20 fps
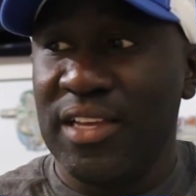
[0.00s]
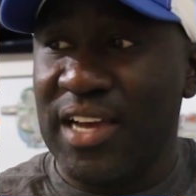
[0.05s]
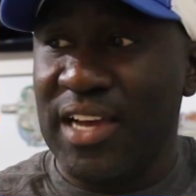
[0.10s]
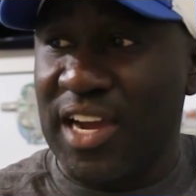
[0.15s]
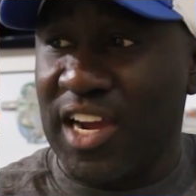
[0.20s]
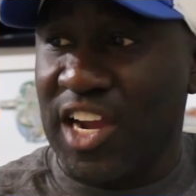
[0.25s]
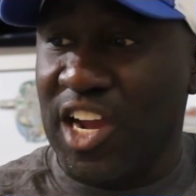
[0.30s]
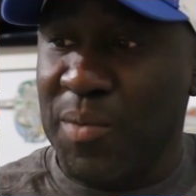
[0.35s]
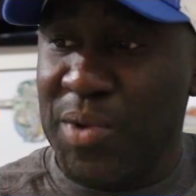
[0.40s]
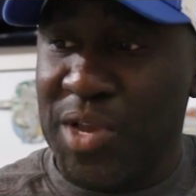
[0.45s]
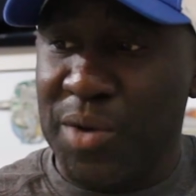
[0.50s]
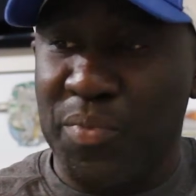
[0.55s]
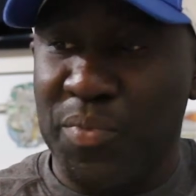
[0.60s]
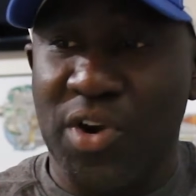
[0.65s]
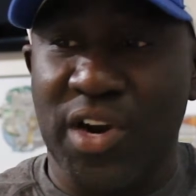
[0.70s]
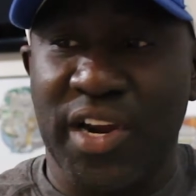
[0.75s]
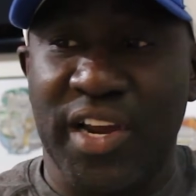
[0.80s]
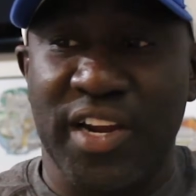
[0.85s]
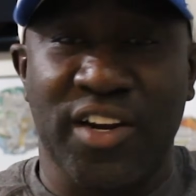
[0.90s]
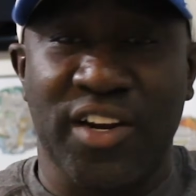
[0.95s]
I come and
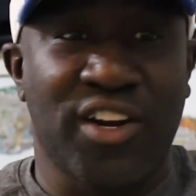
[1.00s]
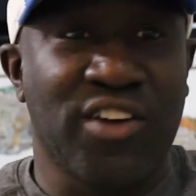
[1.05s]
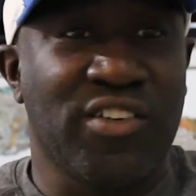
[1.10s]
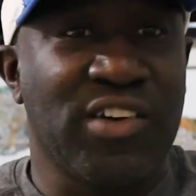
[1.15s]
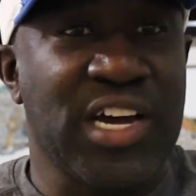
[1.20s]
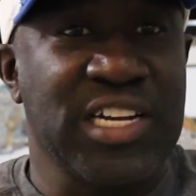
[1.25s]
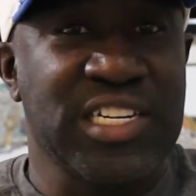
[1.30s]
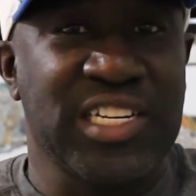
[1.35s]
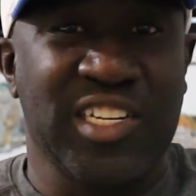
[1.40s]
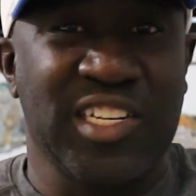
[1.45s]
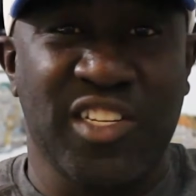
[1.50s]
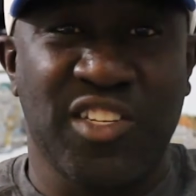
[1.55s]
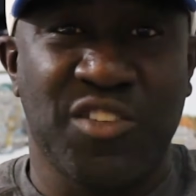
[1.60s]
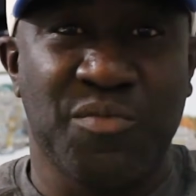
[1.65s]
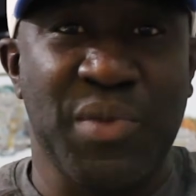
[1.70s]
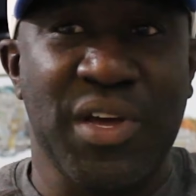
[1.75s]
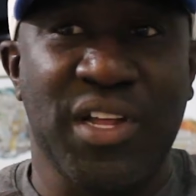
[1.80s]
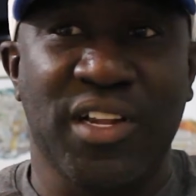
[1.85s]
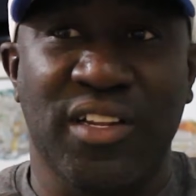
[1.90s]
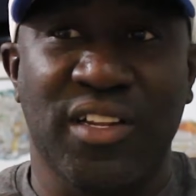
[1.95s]
park in the garage and it
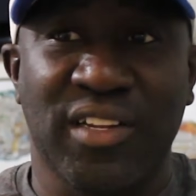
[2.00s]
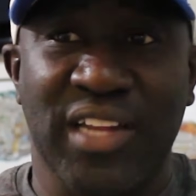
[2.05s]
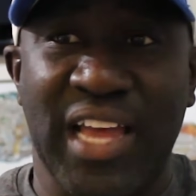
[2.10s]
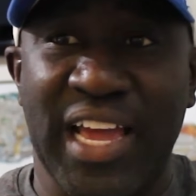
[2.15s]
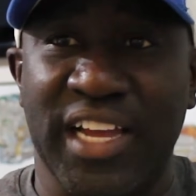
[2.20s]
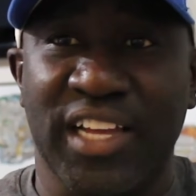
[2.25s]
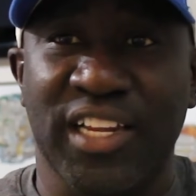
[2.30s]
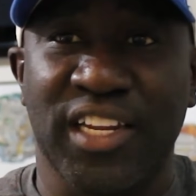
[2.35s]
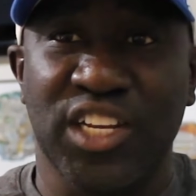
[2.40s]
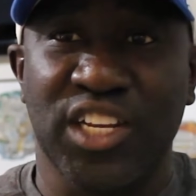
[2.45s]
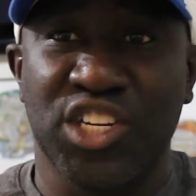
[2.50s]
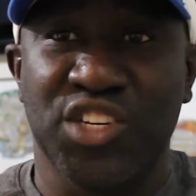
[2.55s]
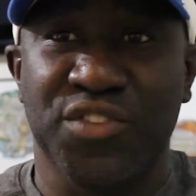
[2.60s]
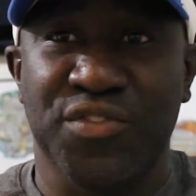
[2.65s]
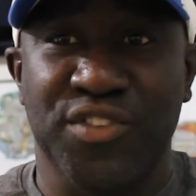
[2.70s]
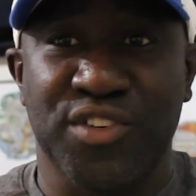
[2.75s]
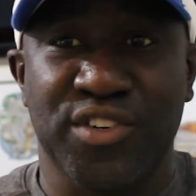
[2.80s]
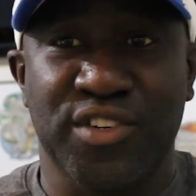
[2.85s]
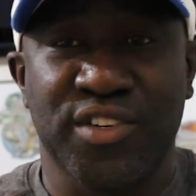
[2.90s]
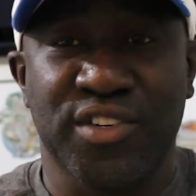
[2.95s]
smelled like clutch
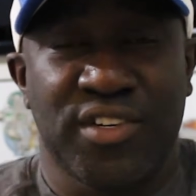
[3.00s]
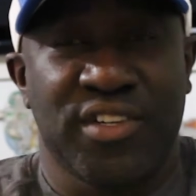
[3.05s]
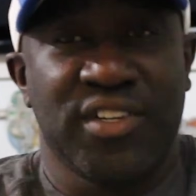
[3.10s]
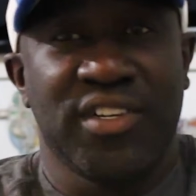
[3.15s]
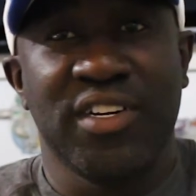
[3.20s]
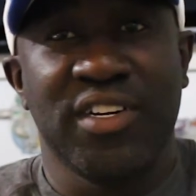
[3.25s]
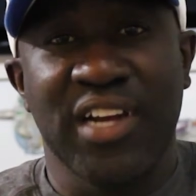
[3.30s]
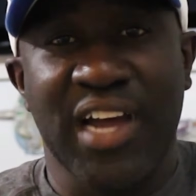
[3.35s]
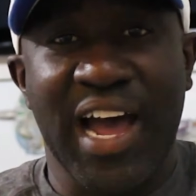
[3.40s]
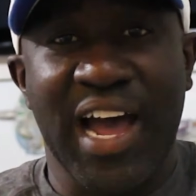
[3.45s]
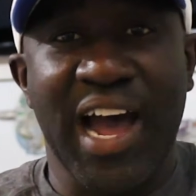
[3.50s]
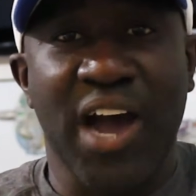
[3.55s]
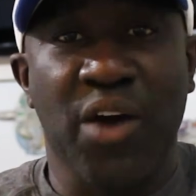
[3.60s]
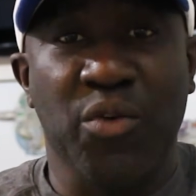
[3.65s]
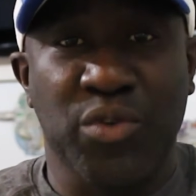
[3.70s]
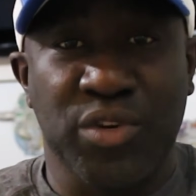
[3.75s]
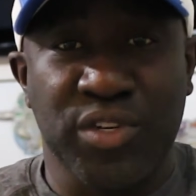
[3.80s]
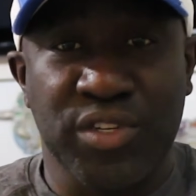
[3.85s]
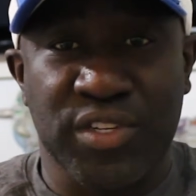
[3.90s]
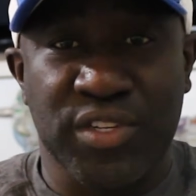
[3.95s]
for
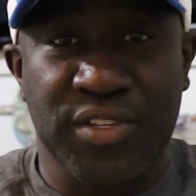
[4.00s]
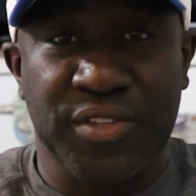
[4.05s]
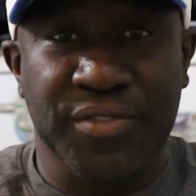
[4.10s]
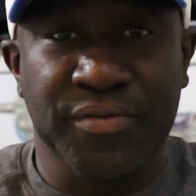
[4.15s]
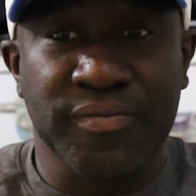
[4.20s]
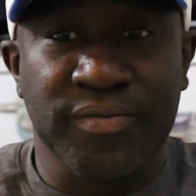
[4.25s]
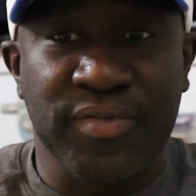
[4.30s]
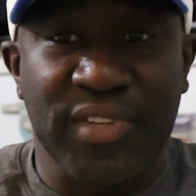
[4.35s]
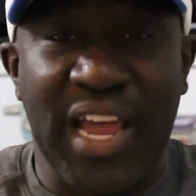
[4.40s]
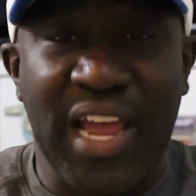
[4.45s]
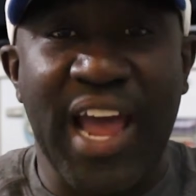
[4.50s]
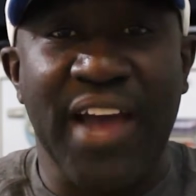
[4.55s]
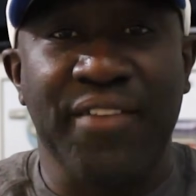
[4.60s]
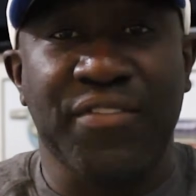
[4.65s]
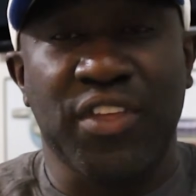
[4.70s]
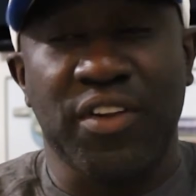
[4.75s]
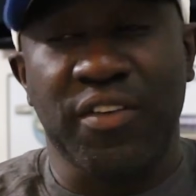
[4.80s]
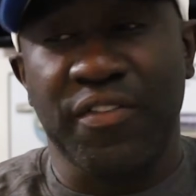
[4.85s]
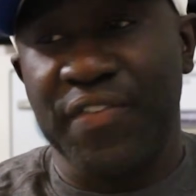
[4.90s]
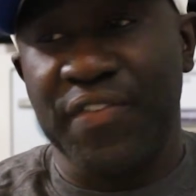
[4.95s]
hours
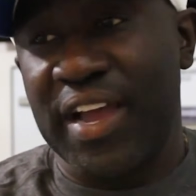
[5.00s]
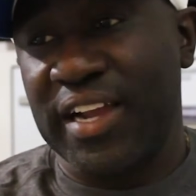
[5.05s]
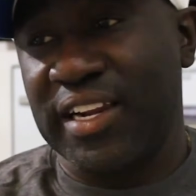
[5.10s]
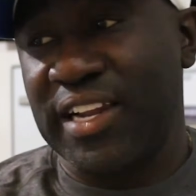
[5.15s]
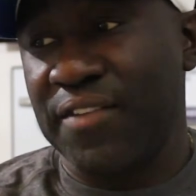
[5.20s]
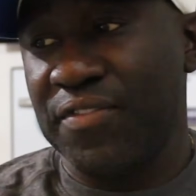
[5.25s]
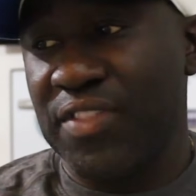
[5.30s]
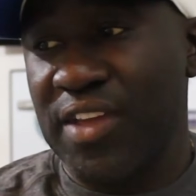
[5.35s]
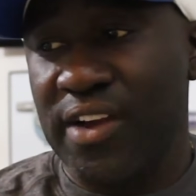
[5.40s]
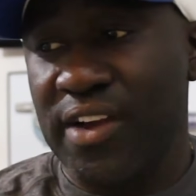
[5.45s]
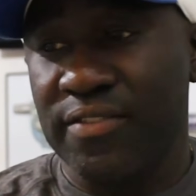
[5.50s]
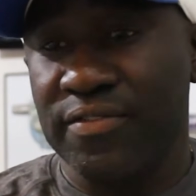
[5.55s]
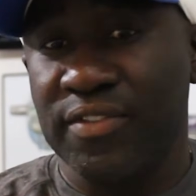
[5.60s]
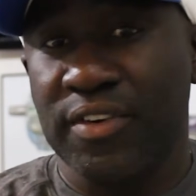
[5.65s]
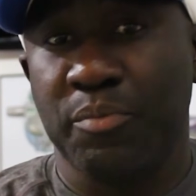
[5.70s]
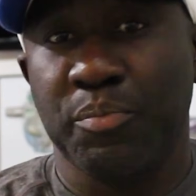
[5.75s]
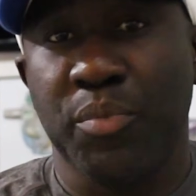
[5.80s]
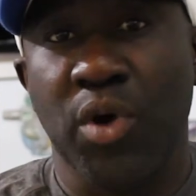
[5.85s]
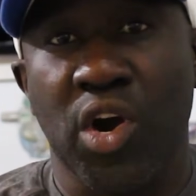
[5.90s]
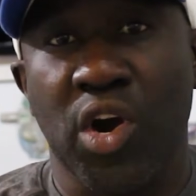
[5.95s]
after the fact, after
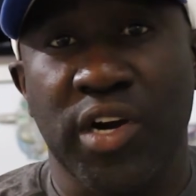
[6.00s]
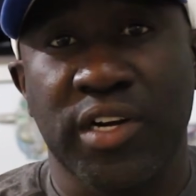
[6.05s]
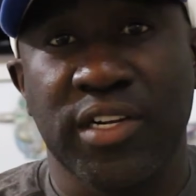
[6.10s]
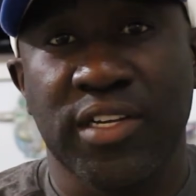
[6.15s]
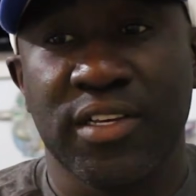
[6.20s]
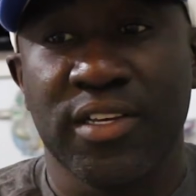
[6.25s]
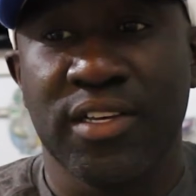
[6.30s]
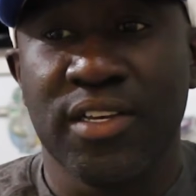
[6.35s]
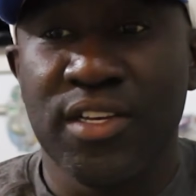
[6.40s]
I've parked.